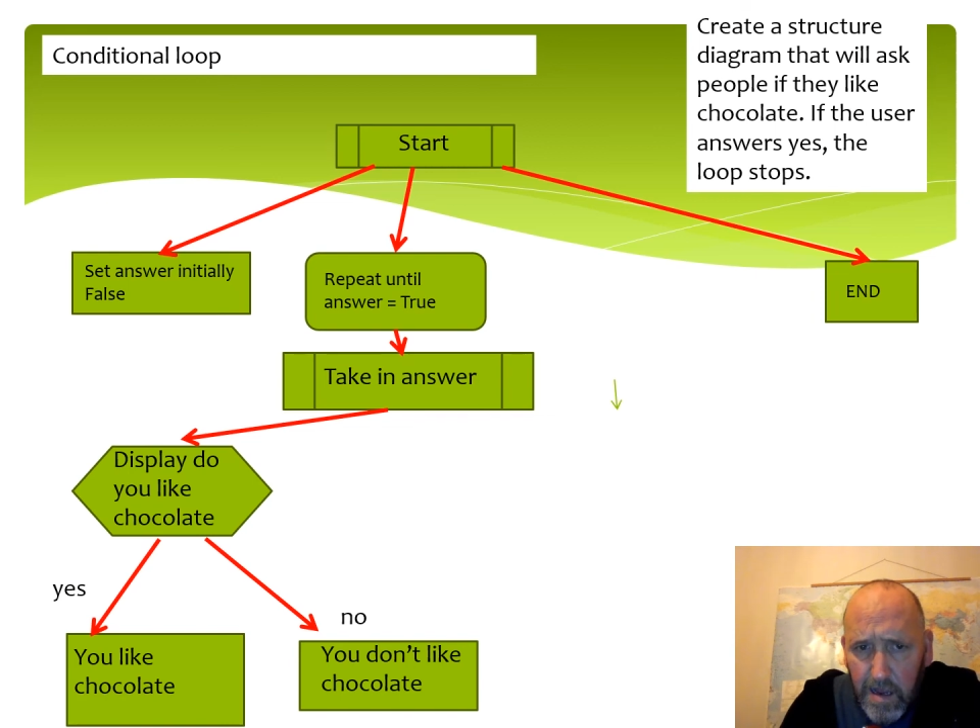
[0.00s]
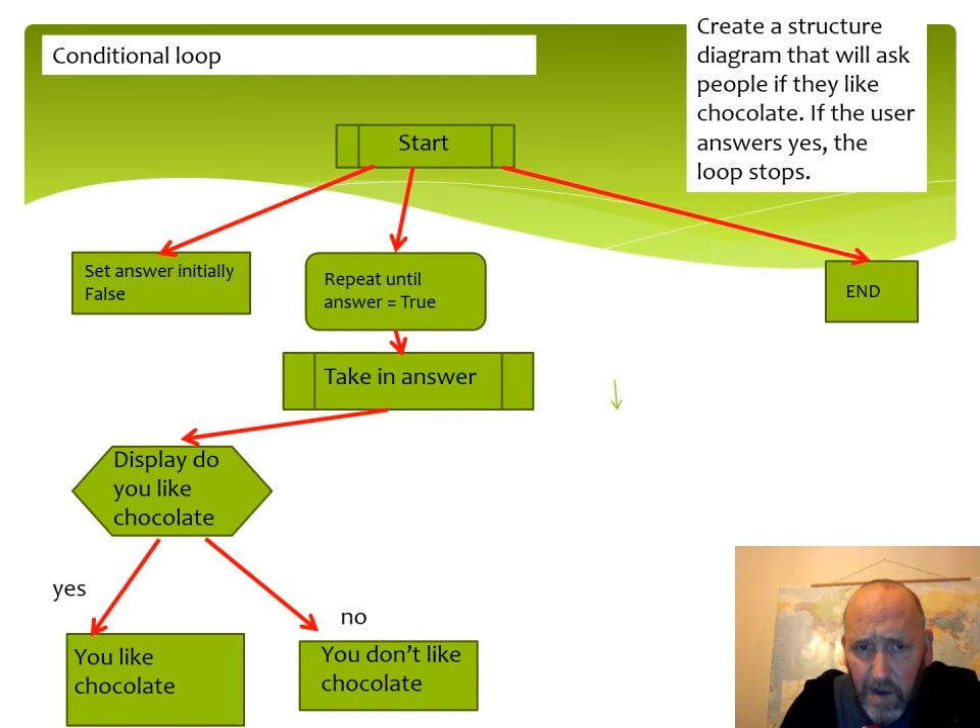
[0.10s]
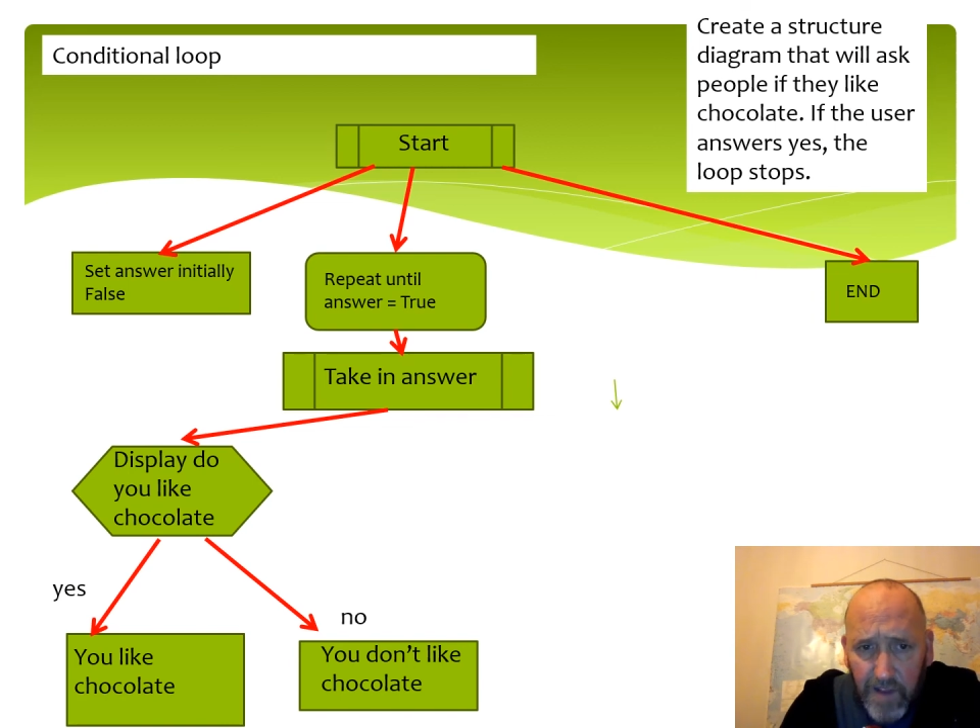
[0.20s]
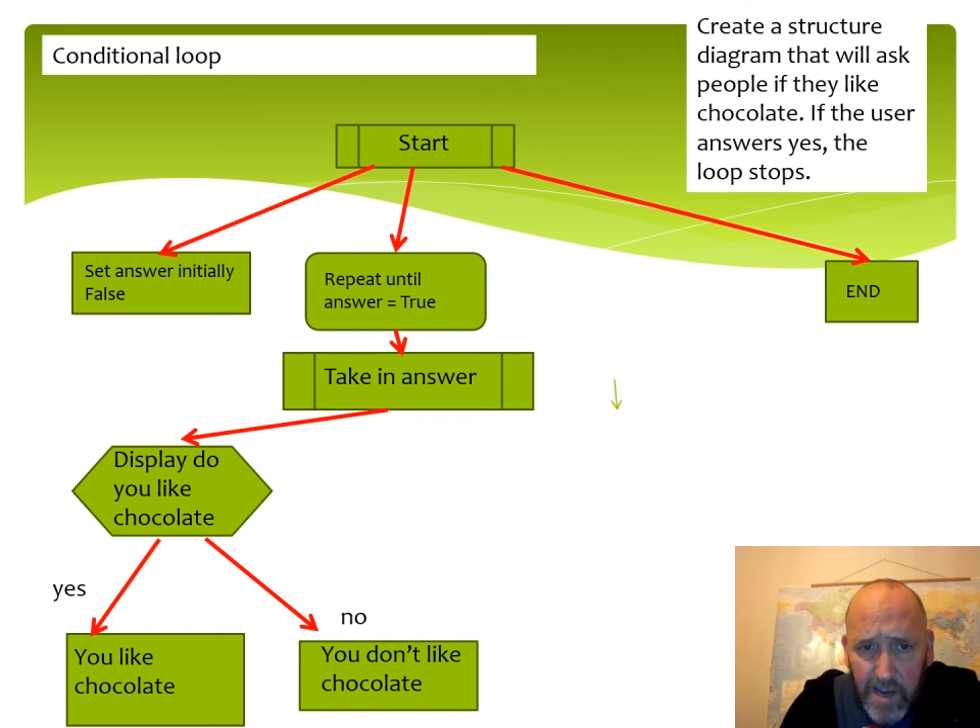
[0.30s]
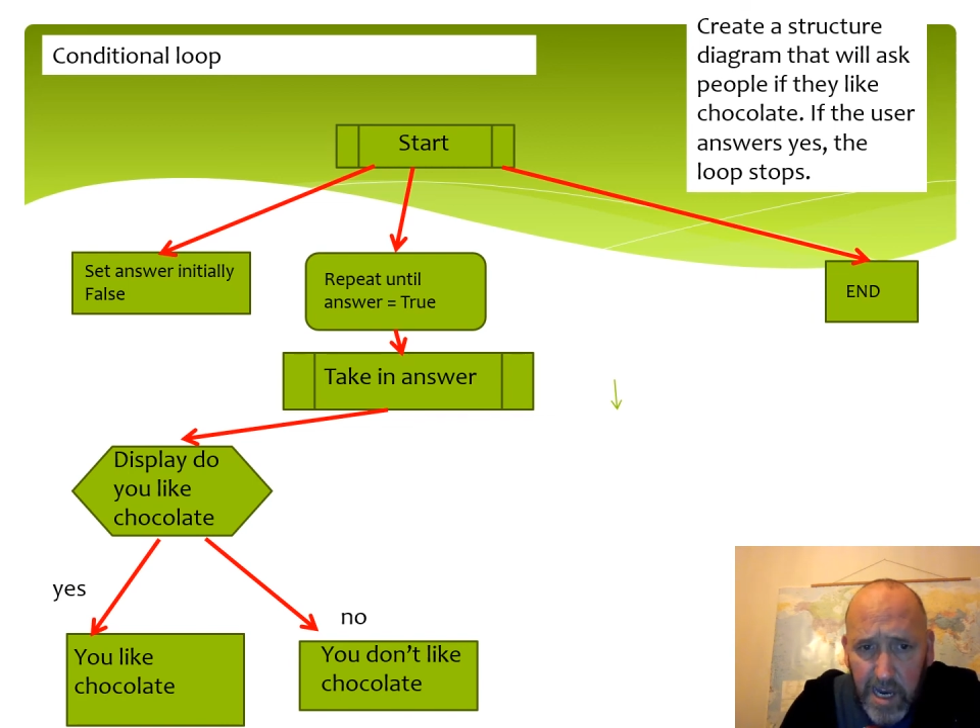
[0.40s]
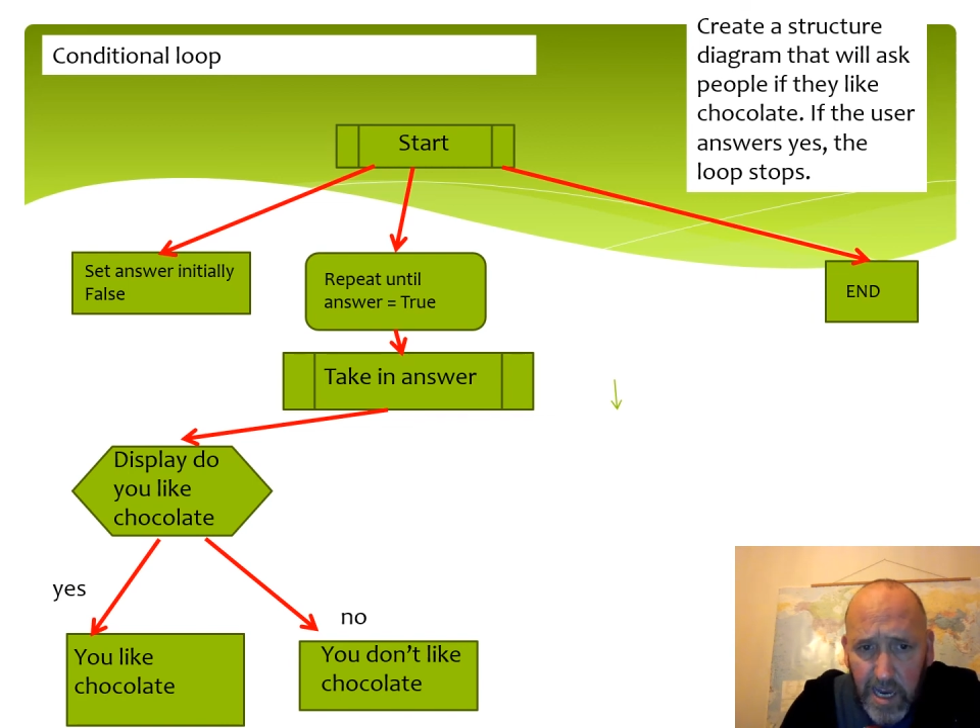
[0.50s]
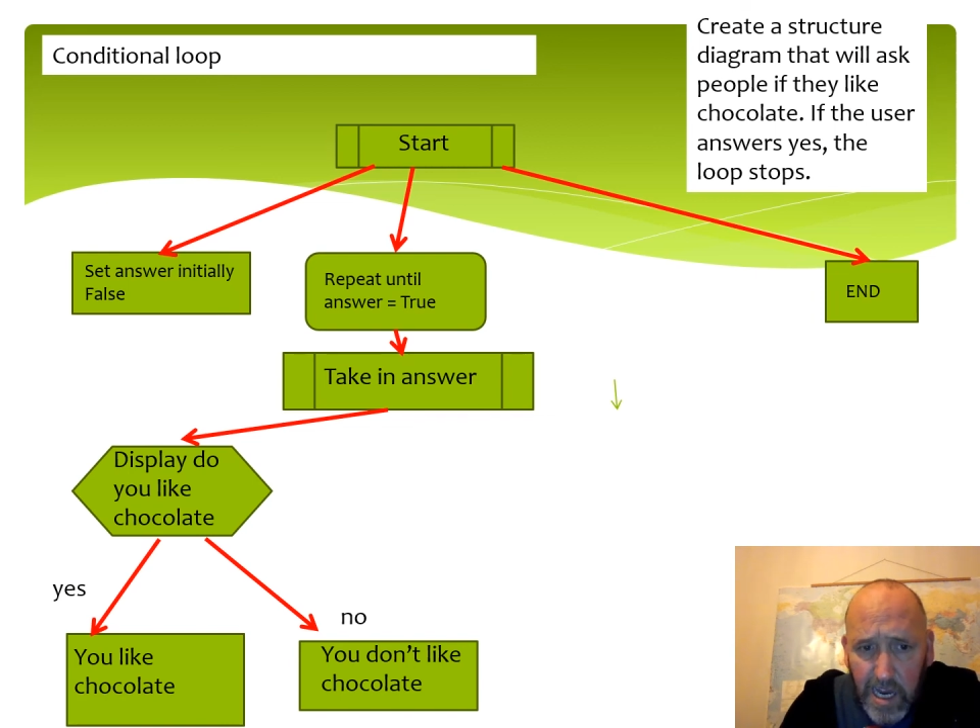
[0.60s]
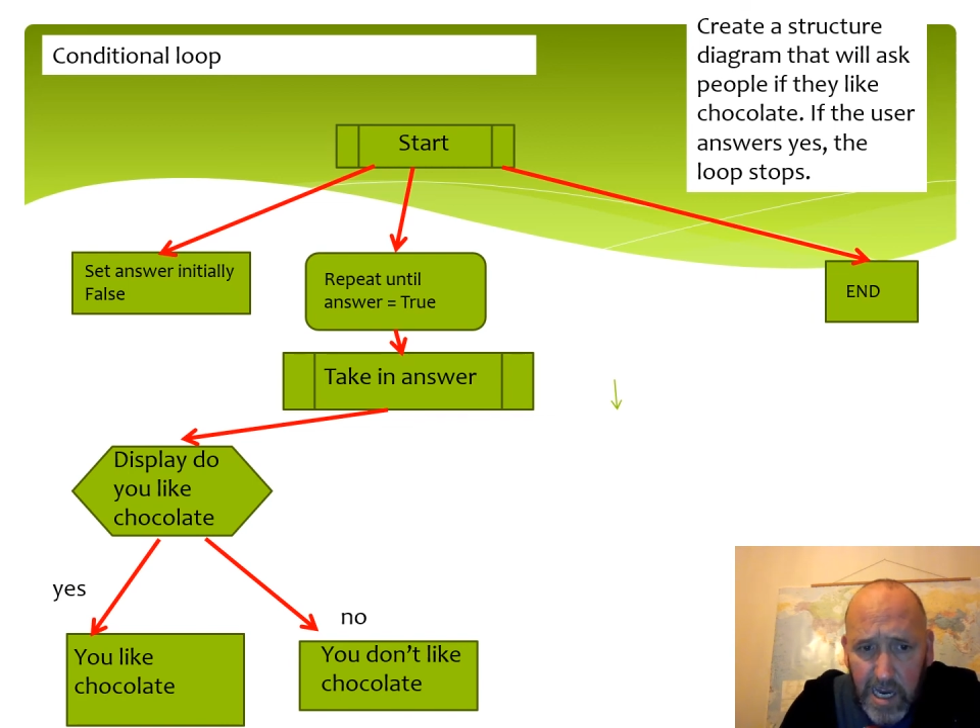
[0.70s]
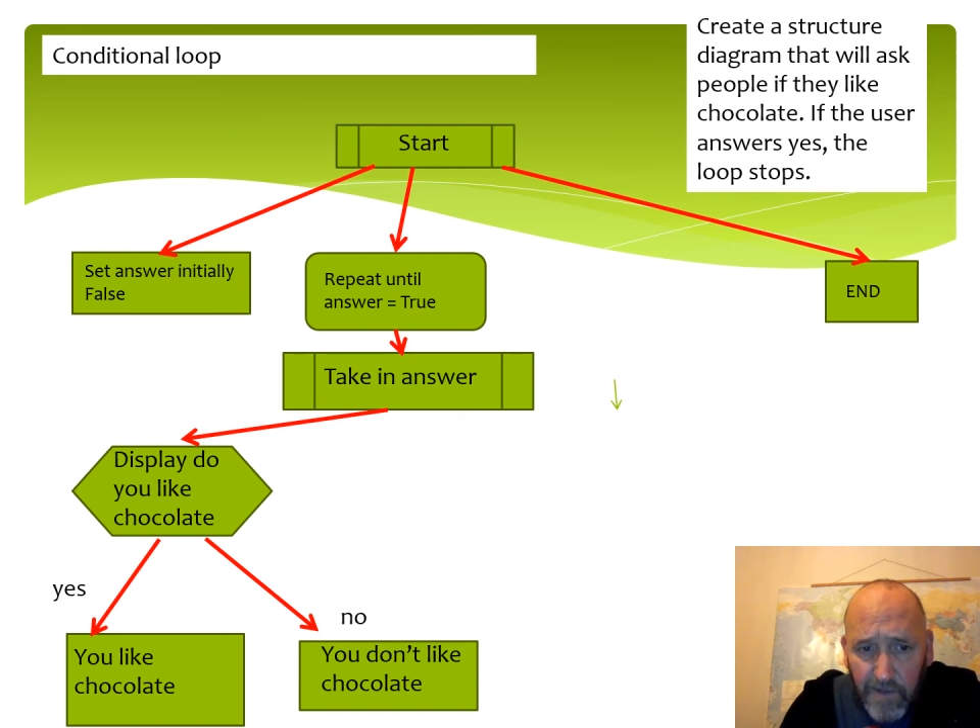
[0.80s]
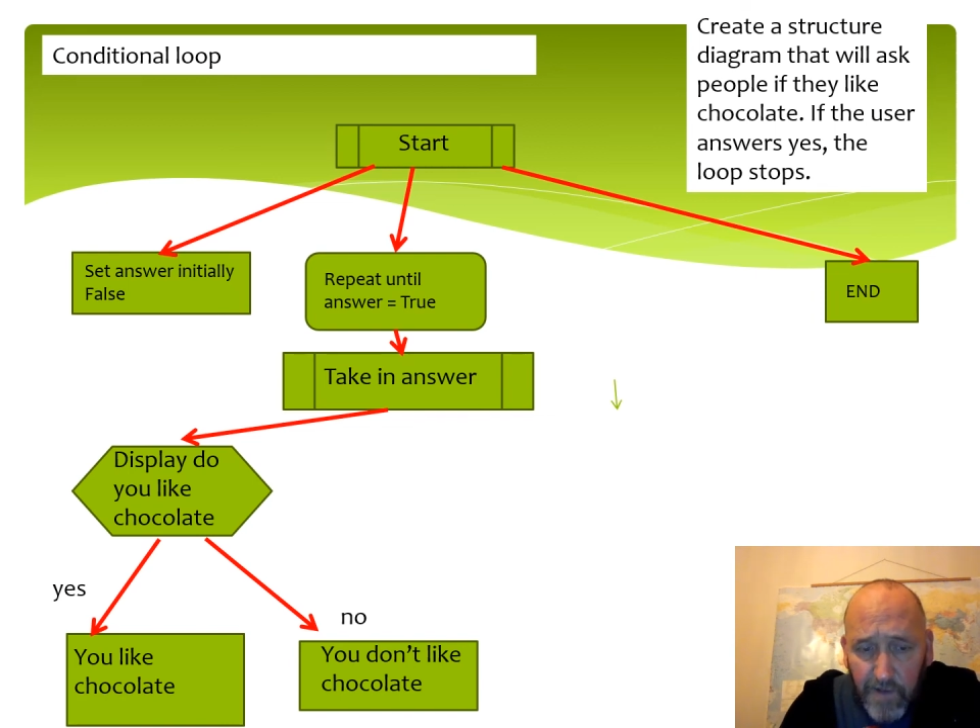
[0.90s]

If they say yes the